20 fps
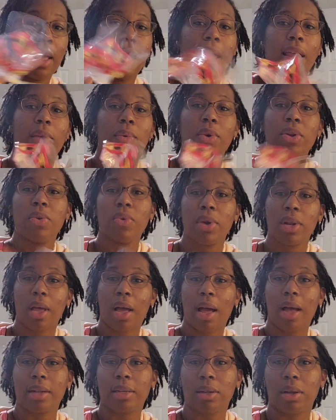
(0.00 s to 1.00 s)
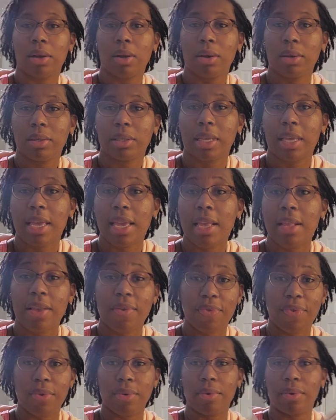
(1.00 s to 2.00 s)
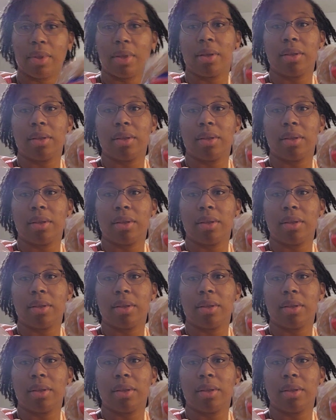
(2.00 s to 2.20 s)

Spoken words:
And then we're doing hot dogs, easy food.